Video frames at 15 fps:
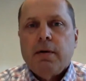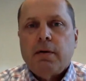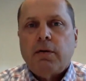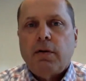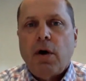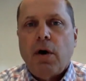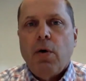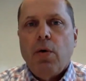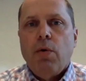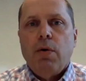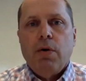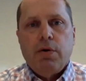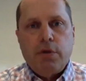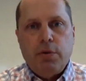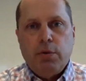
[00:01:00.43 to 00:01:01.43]
So
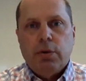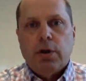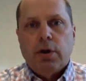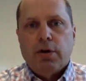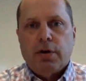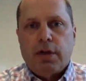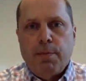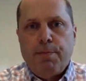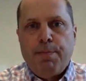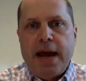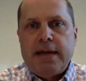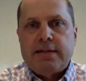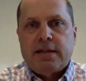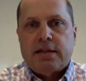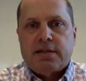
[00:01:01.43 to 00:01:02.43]
you learned the
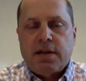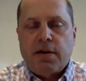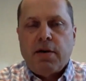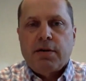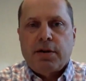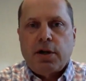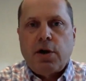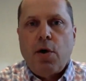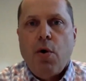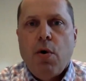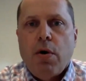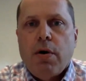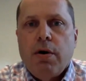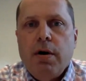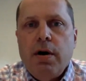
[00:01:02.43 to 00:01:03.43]
basics that are at the
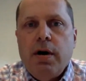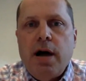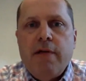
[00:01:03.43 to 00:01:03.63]
core.